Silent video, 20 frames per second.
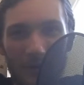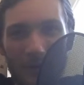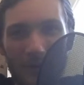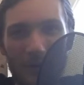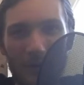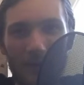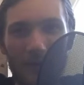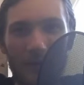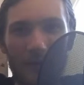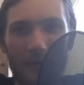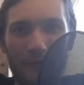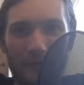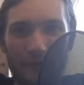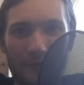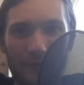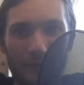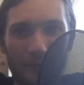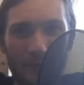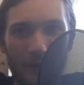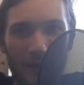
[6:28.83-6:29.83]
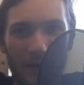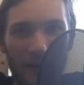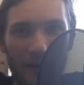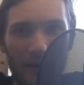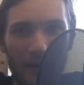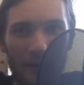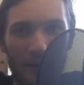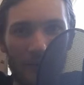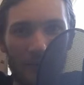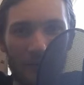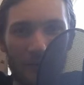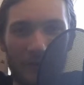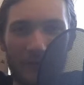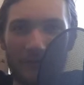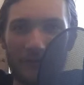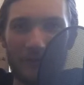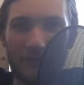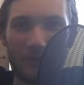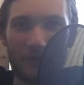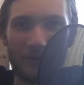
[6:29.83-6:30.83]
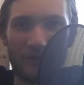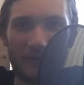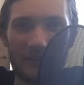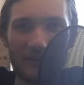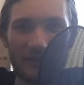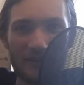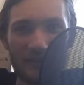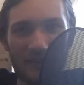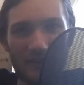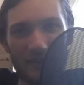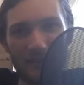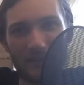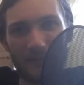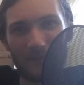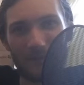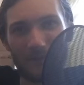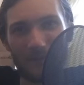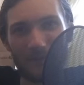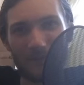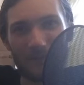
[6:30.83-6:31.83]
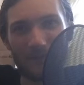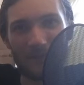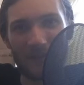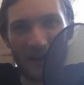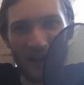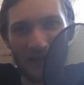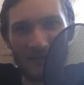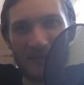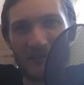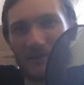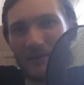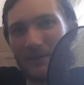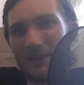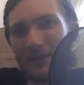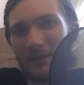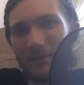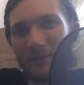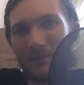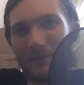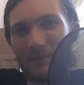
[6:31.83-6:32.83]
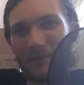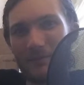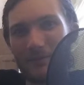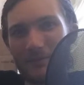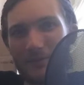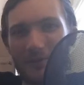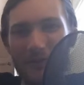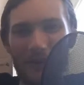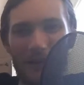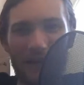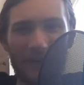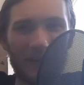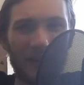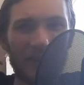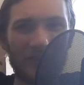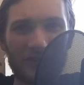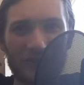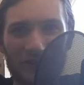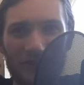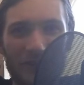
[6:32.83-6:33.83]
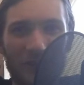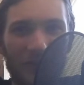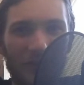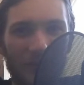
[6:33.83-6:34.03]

preview movies done. Sorry, I shouldn't call them movies,